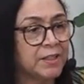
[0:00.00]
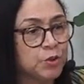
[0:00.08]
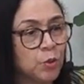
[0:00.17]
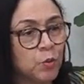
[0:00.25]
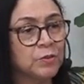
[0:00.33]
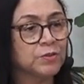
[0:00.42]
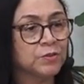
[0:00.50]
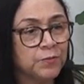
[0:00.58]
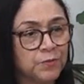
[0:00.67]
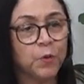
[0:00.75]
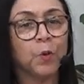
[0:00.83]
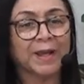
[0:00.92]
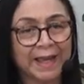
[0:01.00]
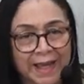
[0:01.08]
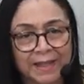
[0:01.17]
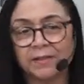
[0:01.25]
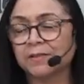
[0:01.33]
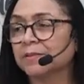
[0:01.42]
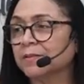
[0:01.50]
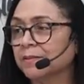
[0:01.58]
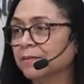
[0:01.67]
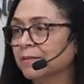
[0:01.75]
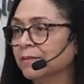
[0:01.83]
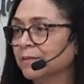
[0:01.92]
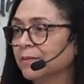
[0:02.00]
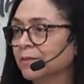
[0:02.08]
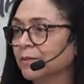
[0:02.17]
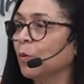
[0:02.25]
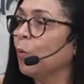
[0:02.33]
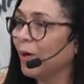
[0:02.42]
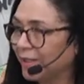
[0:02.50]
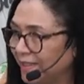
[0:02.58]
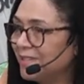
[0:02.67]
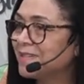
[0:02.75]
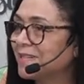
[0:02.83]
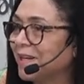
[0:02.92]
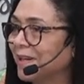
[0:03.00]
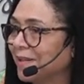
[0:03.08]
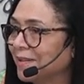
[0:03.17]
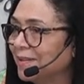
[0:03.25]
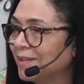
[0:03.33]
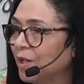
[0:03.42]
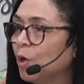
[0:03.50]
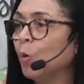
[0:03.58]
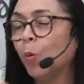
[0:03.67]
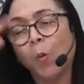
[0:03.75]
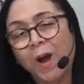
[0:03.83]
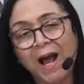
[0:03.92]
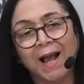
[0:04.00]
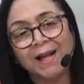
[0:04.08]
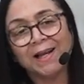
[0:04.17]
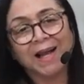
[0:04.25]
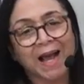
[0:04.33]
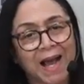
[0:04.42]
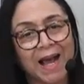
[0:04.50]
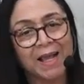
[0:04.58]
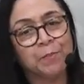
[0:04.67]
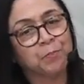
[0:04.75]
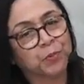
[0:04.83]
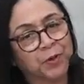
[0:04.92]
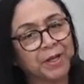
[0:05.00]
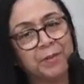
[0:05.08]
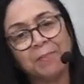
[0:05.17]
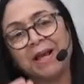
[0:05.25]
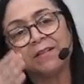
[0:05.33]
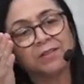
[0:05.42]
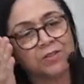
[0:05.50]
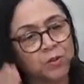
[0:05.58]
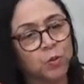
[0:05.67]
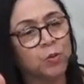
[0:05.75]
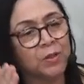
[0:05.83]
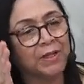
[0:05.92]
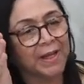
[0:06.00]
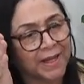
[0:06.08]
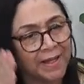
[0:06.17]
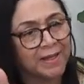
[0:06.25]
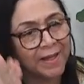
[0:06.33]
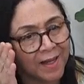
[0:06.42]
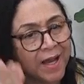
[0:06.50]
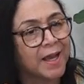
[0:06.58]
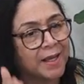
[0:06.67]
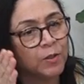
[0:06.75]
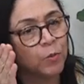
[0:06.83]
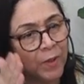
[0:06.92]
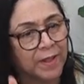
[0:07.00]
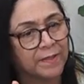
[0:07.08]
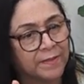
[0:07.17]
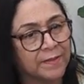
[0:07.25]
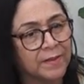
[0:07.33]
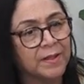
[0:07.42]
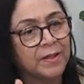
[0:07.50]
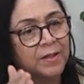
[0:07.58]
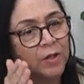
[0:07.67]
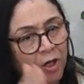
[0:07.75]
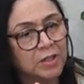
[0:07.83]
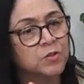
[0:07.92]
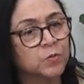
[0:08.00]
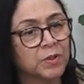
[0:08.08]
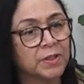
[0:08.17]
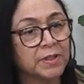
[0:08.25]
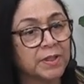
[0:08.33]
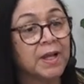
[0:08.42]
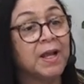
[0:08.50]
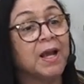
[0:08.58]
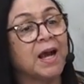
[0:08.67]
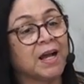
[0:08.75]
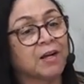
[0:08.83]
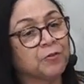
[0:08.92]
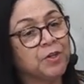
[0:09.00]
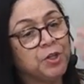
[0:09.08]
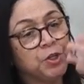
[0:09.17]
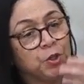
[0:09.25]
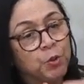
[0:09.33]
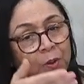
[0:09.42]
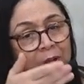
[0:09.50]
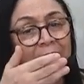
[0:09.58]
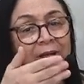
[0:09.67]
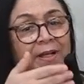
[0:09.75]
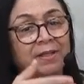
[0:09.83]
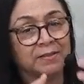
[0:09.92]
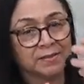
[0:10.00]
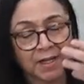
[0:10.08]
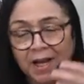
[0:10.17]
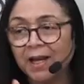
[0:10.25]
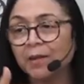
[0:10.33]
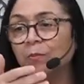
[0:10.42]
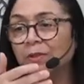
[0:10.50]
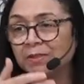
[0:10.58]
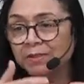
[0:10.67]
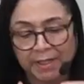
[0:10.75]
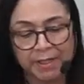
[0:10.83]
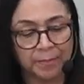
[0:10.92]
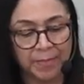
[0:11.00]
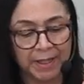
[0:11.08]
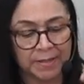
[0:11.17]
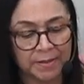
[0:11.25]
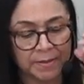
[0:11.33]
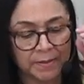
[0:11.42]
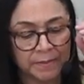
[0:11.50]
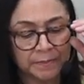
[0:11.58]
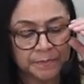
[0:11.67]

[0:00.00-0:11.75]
don't forget what He's saying while I bring my soul in line with God's Word. And renewal in time will take place.